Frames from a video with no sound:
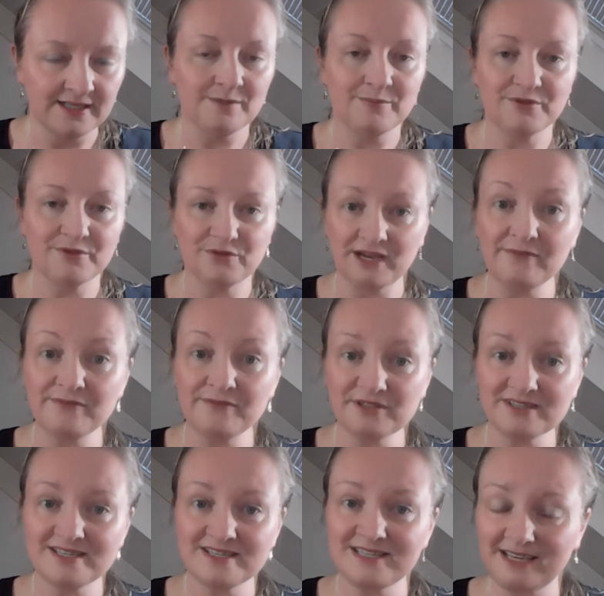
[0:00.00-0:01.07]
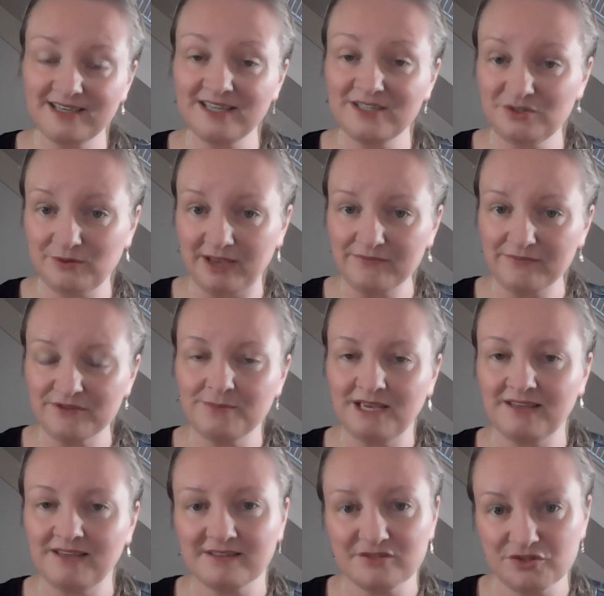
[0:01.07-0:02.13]
But you have to understand that you have to
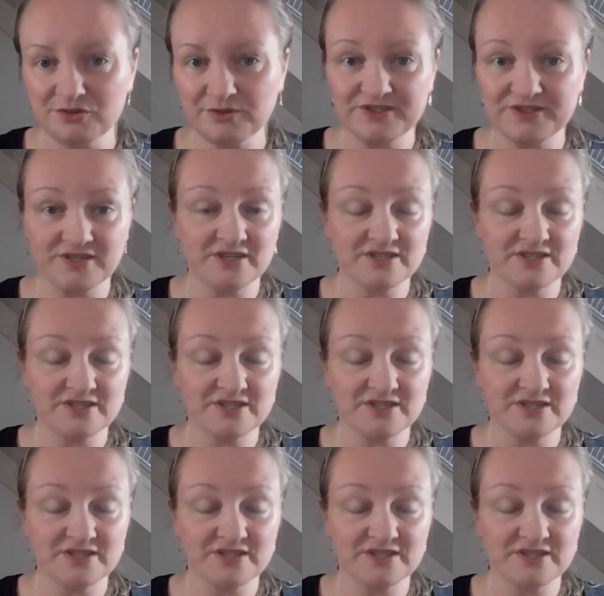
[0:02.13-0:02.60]
make that choice.